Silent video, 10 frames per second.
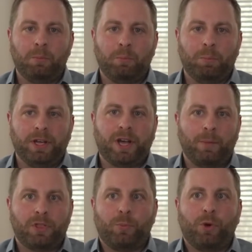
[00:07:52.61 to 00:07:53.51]

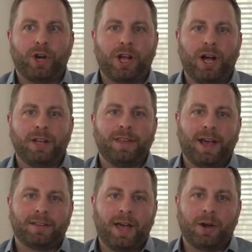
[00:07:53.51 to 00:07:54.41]
becoming the point of
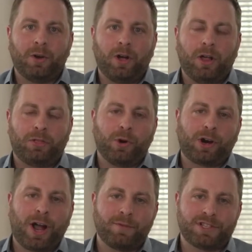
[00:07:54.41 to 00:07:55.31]
contact that through
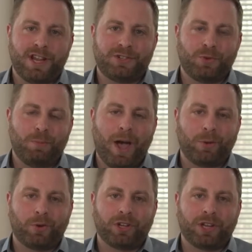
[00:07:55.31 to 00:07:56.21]
our conversation with
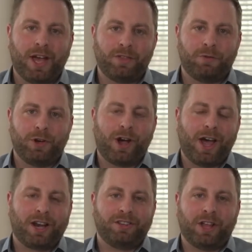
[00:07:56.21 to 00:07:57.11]
Matt, we really had to figure out
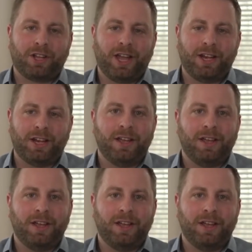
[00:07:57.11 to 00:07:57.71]
how to delegate